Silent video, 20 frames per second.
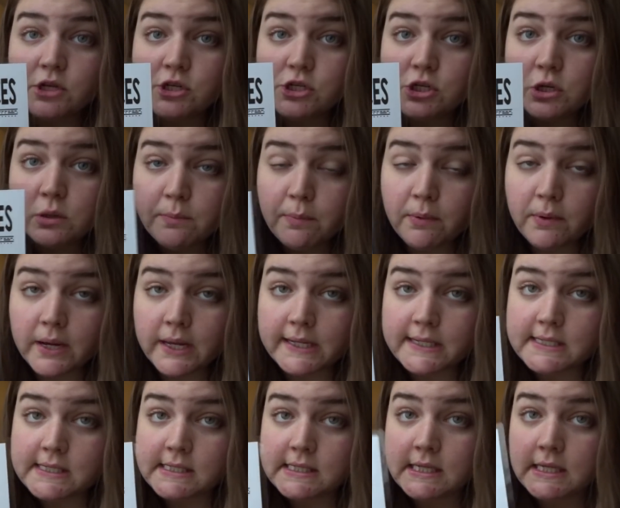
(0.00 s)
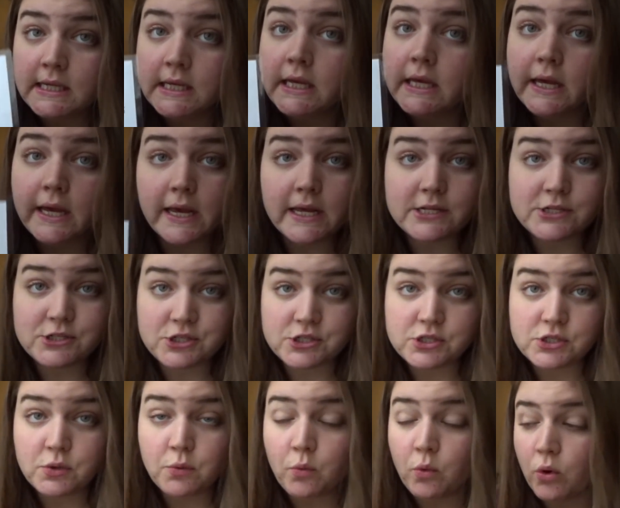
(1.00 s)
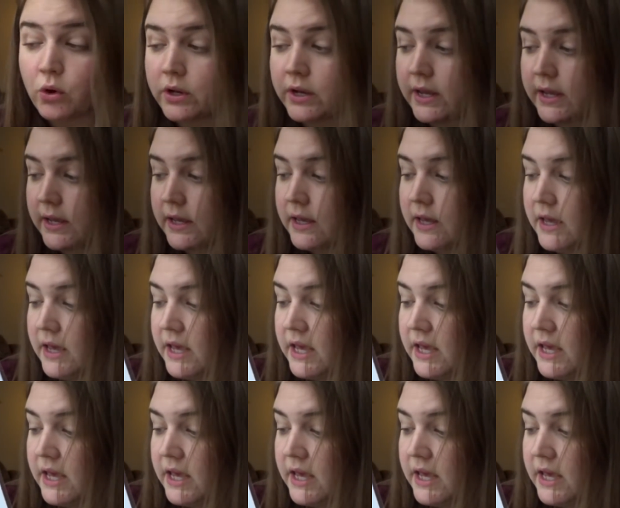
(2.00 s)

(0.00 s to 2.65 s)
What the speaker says: to 2 points, it's just a warning.